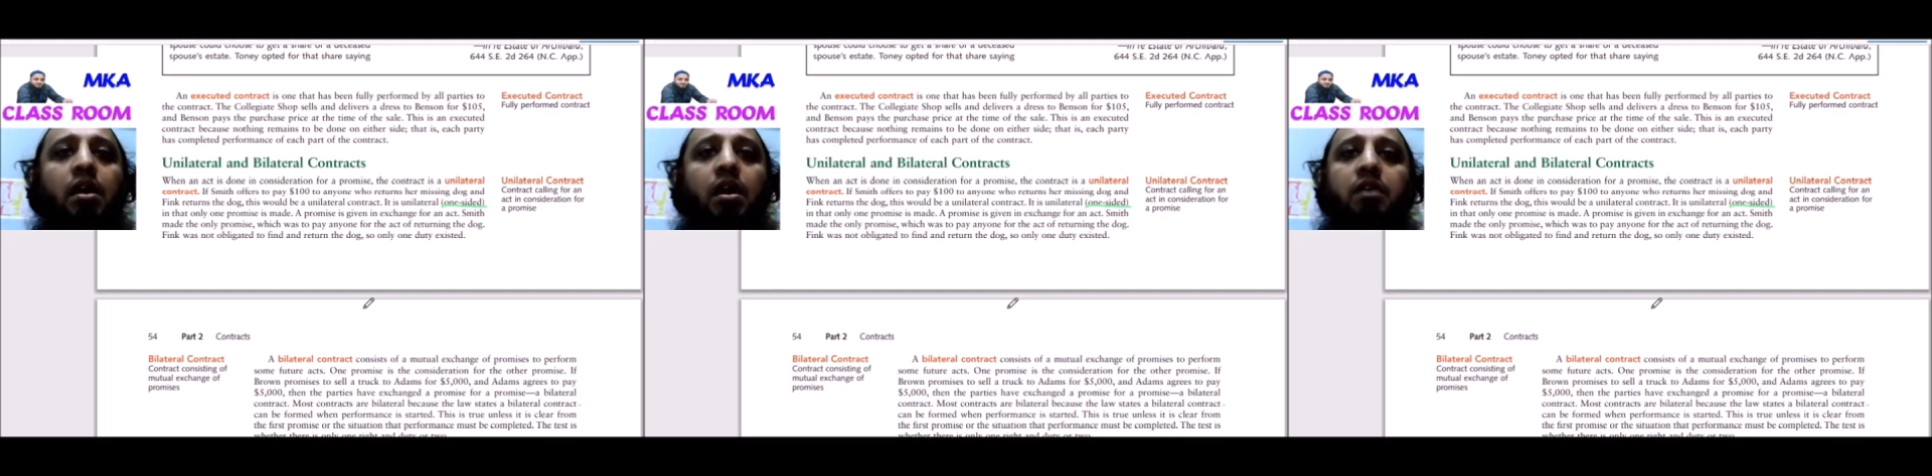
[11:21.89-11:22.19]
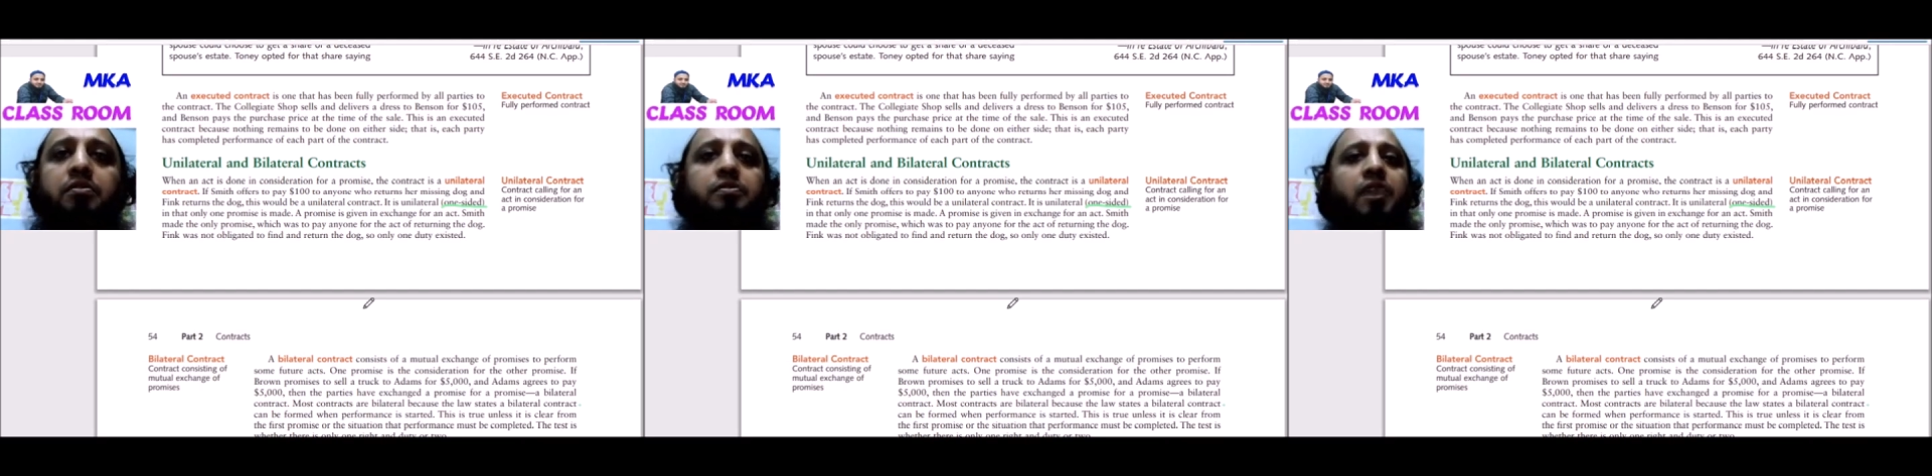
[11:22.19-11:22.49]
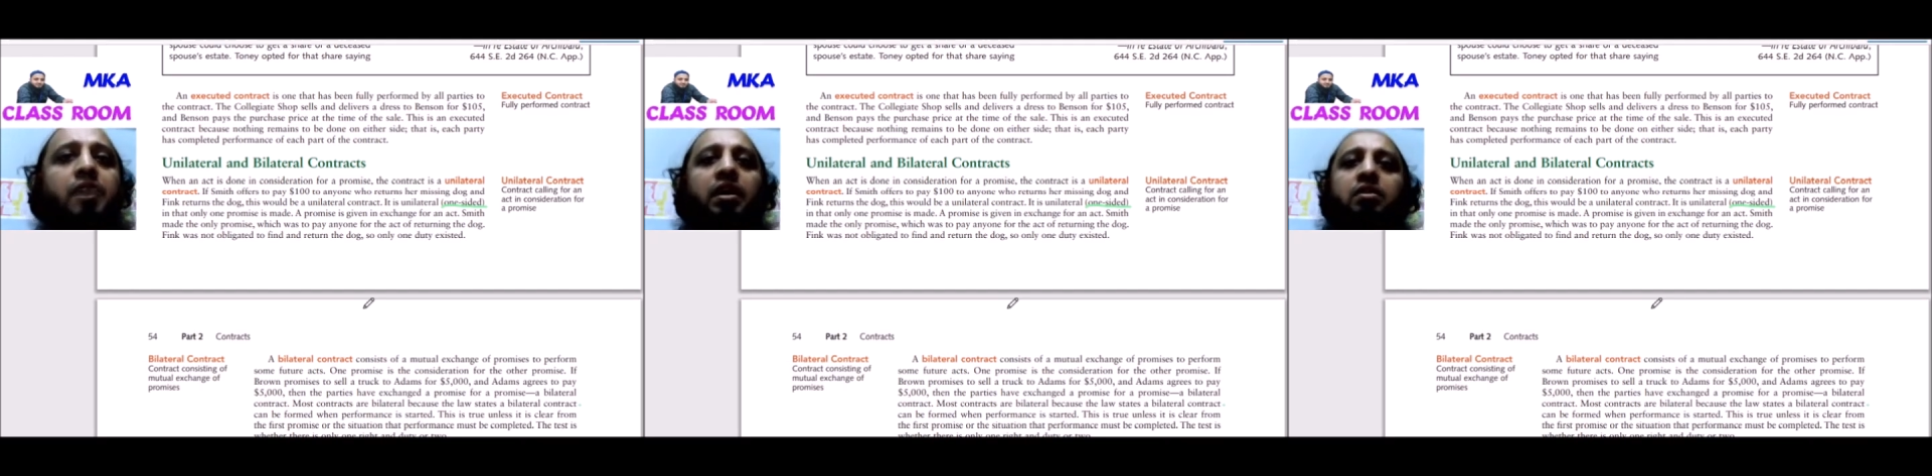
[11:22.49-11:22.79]

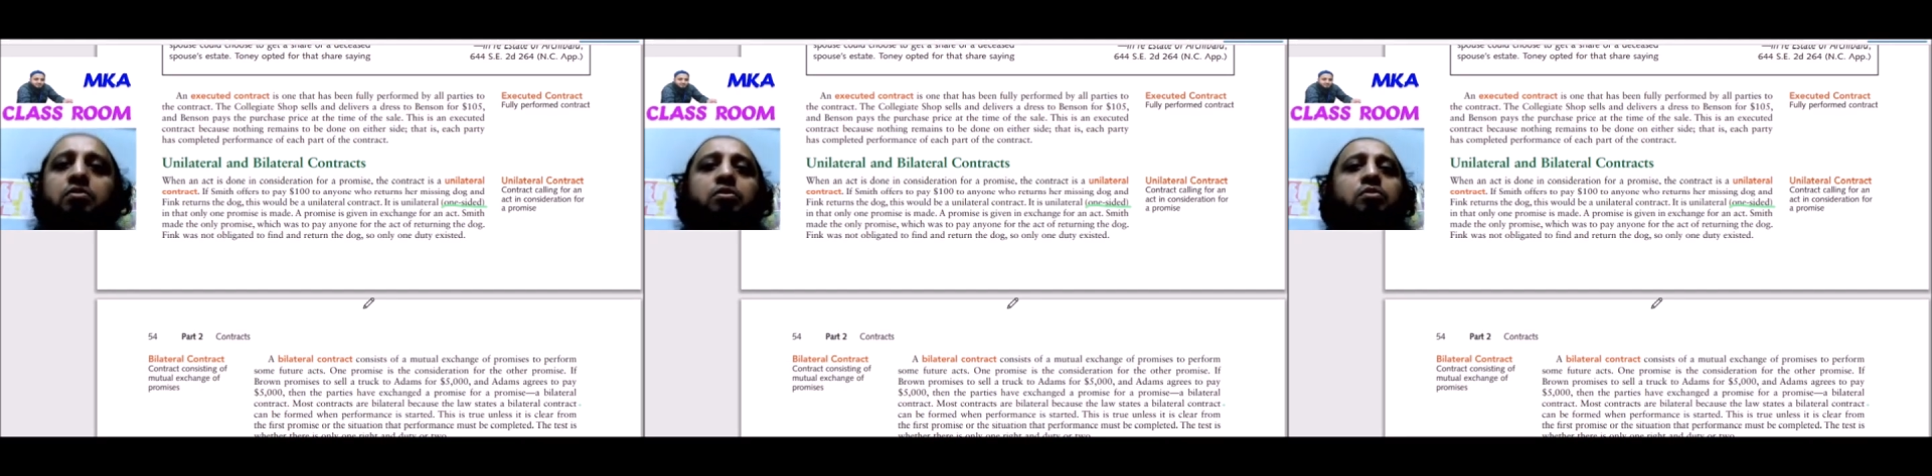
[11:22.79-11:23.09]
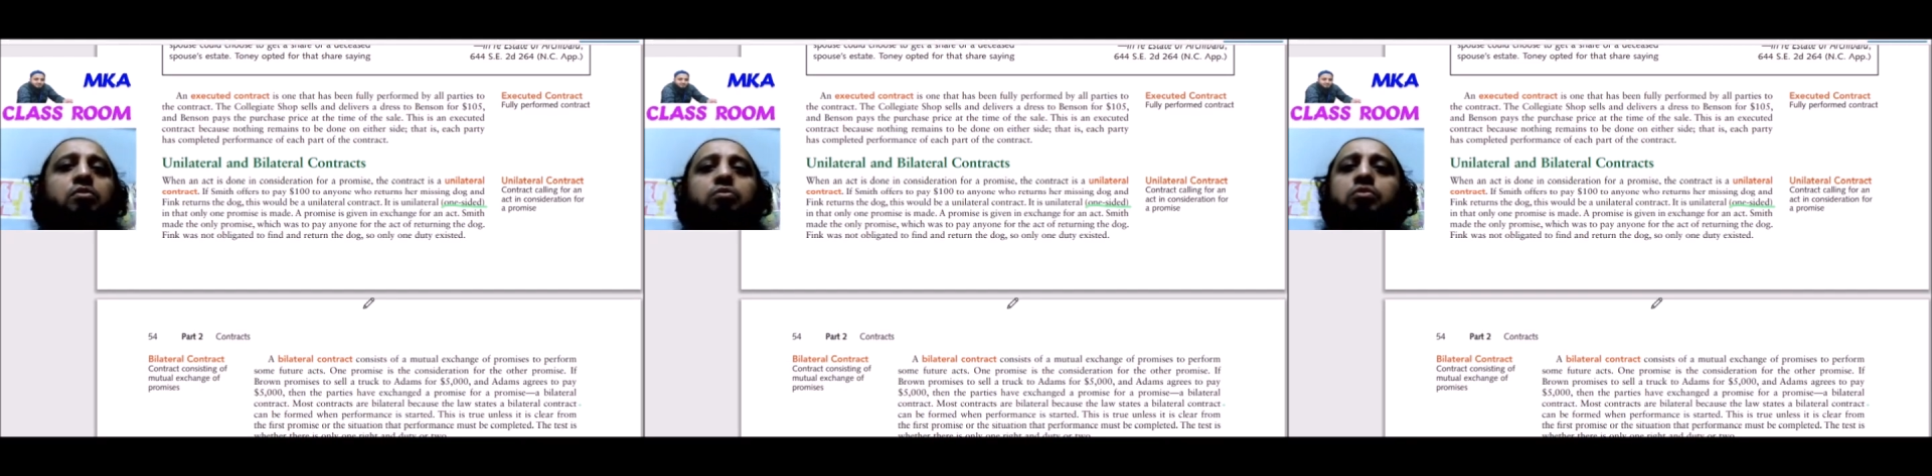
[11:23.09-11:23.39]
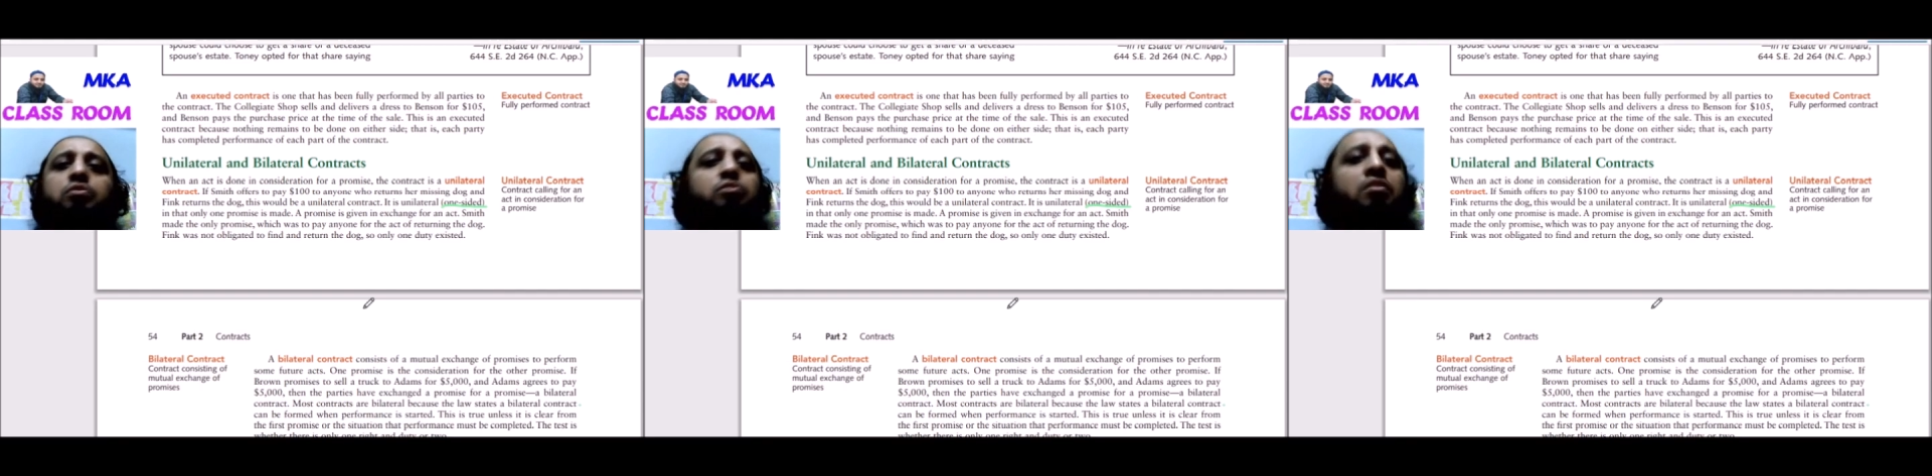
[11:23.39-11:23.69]

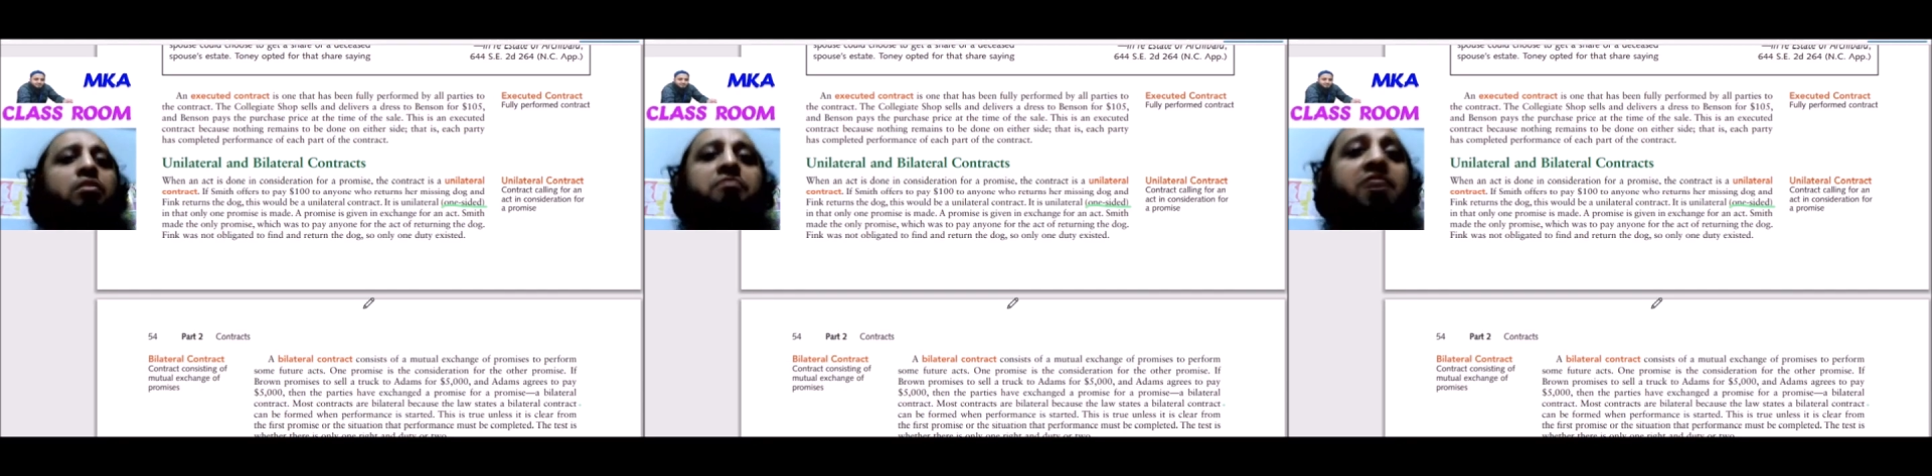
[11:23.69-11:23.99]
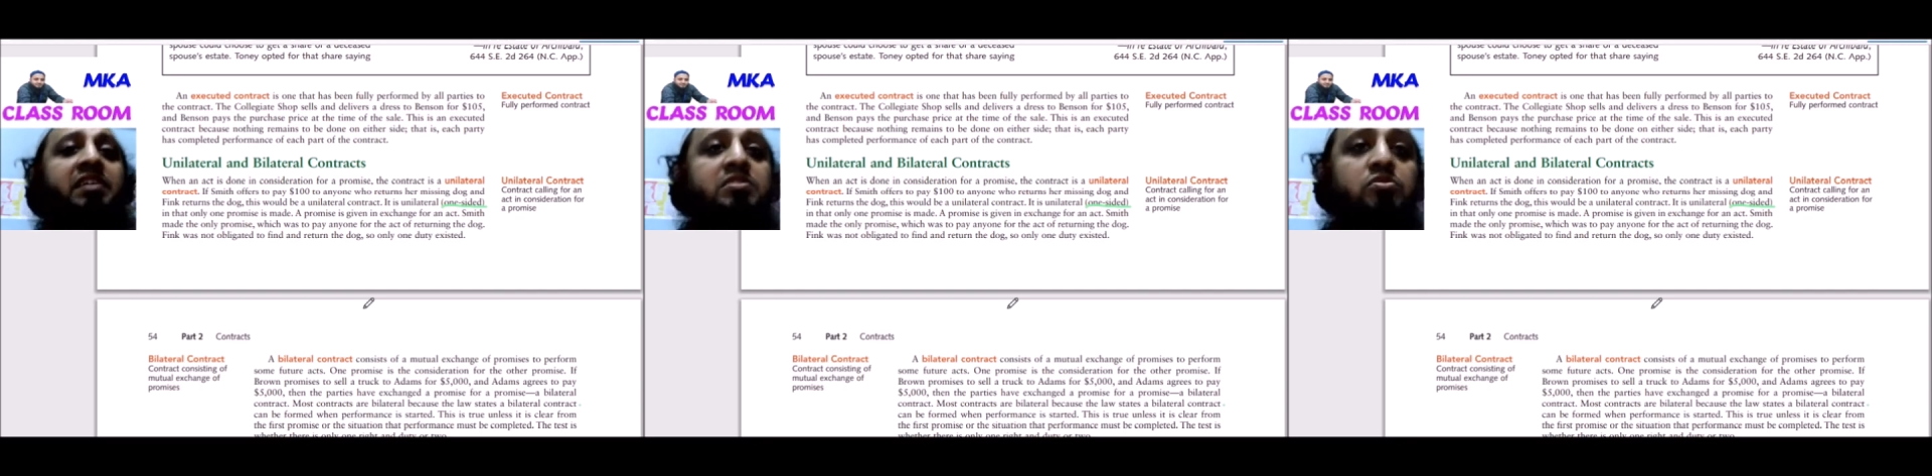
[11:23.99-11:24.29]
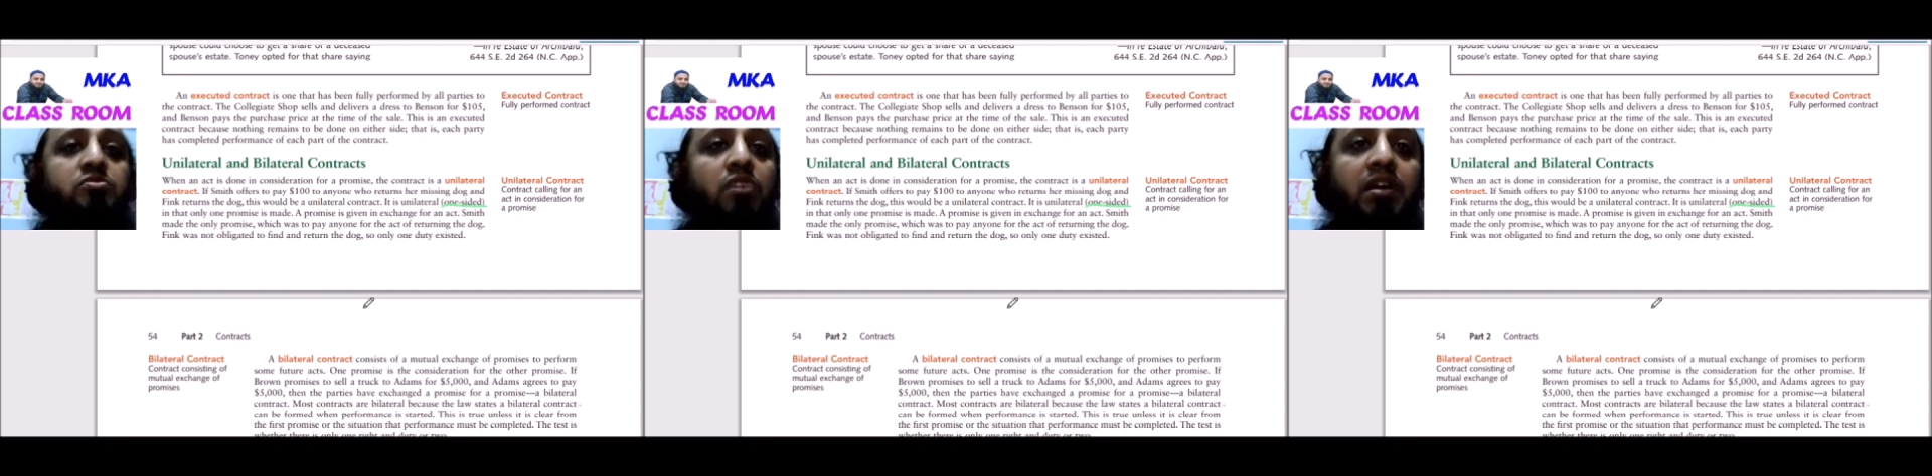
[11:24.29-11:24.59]
will find
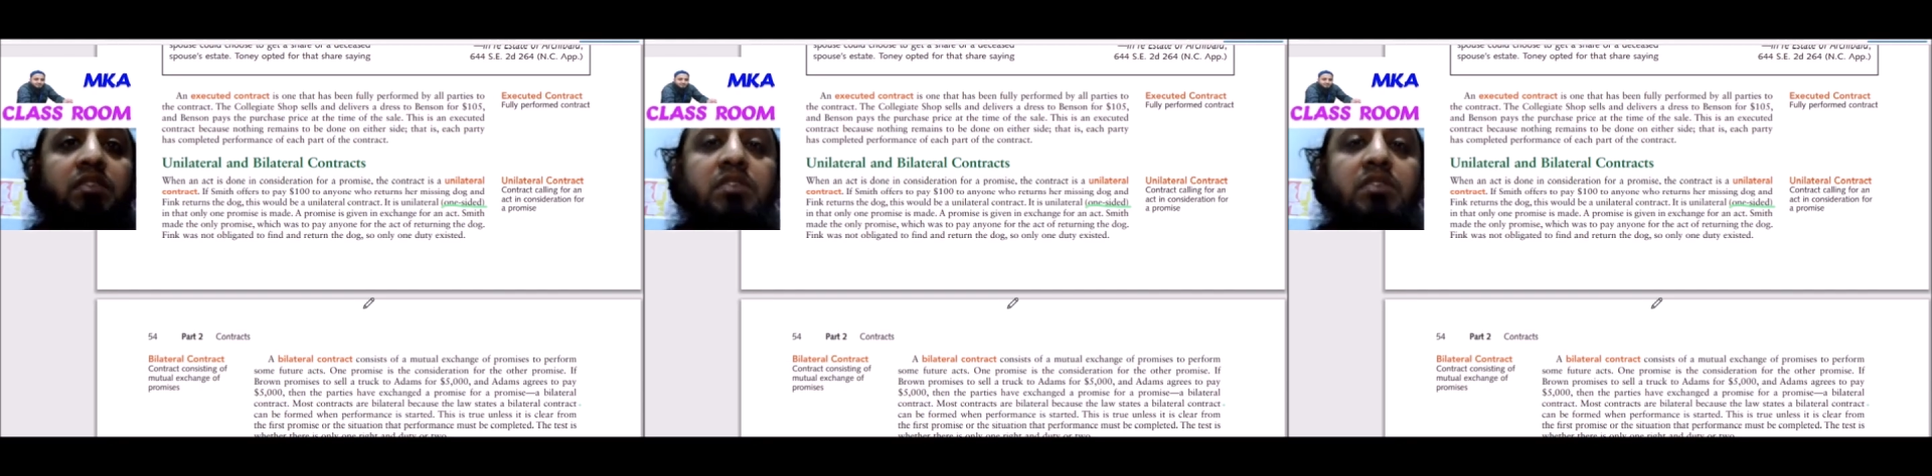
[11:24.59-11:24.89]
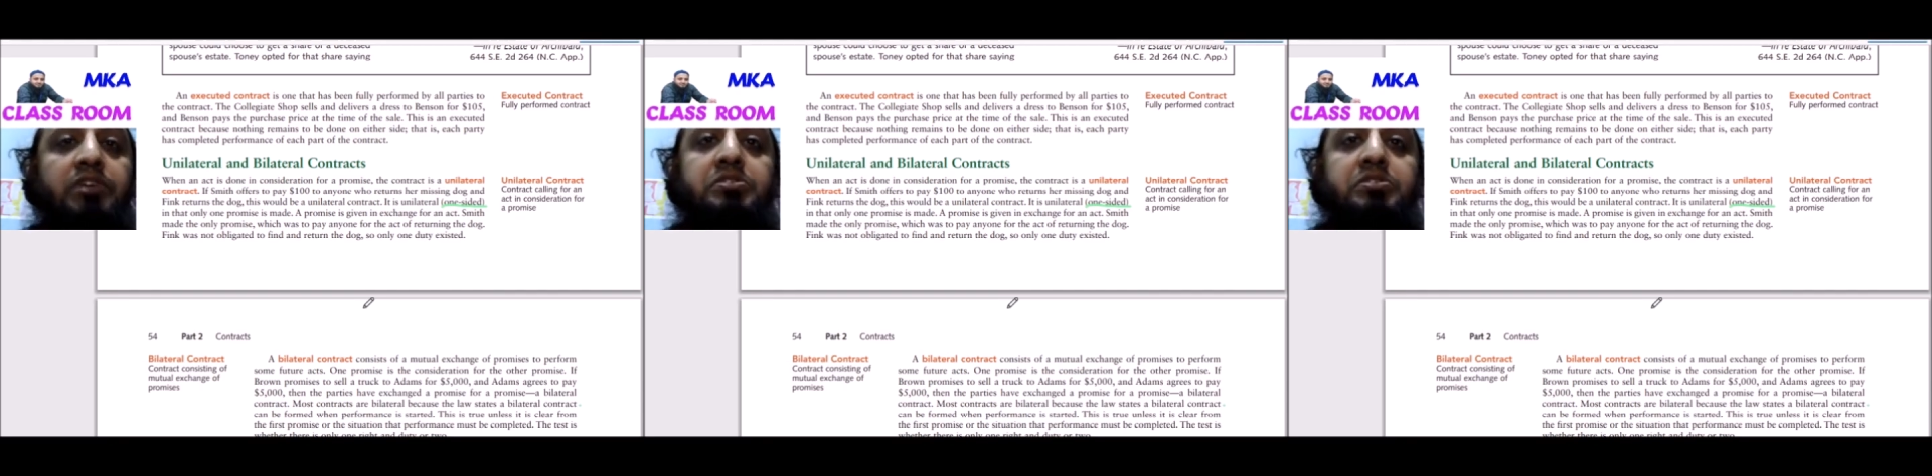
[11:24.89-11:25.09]
his dog and